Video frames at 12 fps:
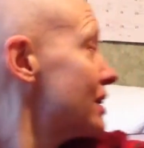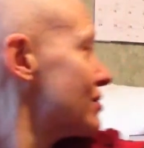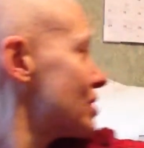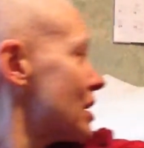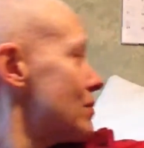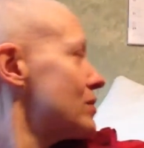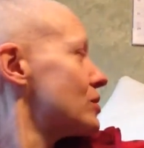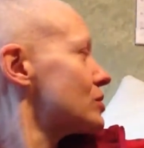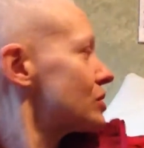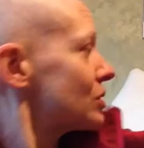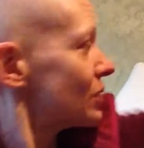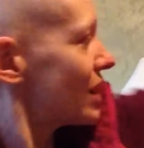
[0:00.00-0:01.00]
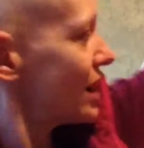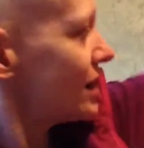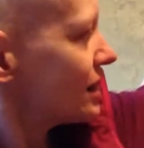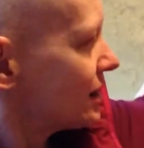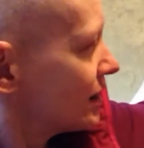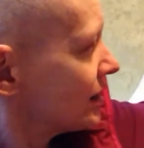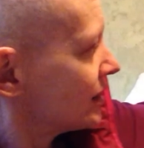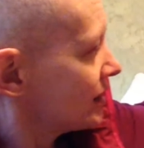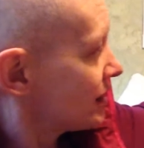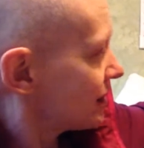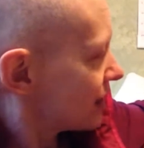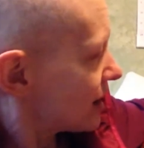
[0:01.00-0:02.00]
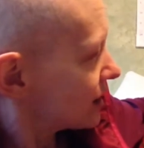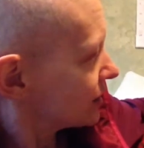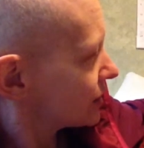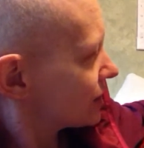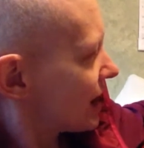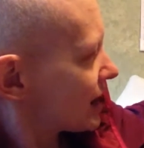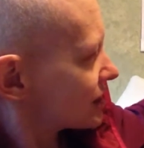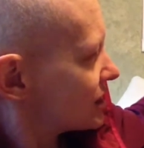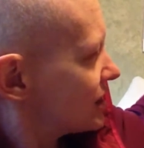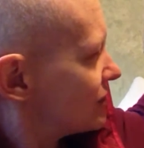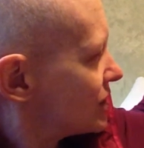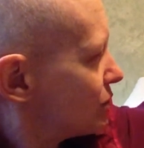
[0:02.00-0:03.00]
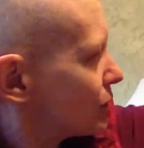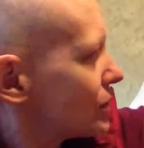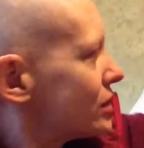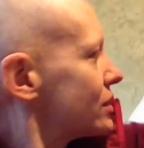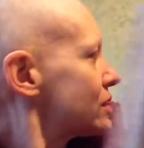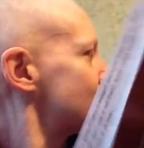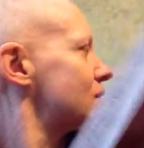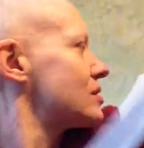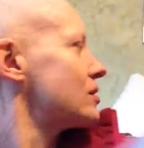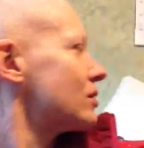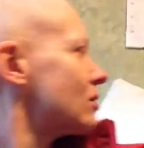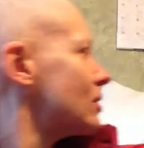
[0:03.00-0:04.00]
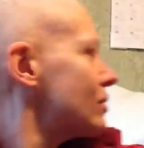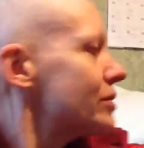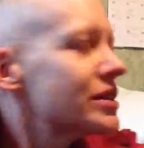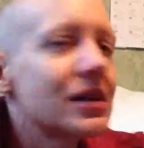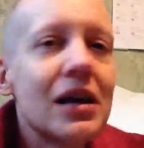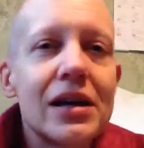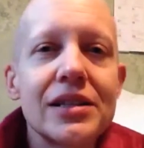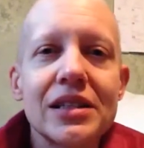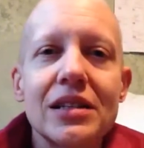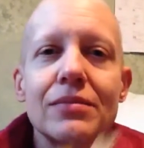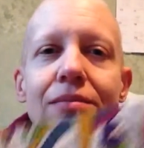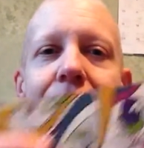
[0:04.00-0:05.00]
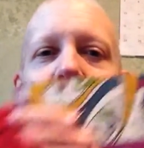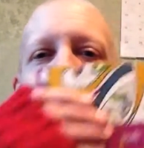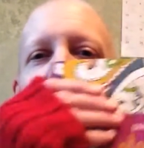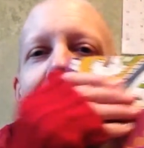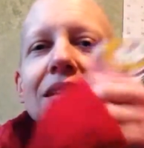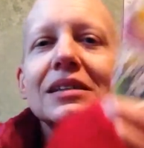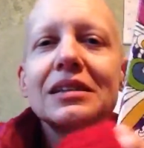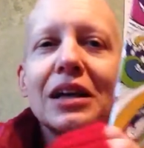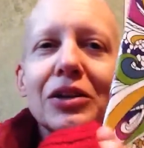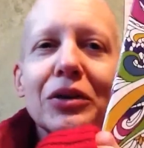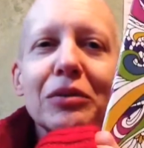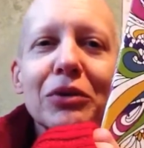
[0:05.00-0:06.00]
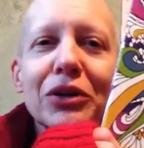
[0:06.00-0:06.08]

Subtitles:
give them. Those are great. Little activity books are always awesome. Coloring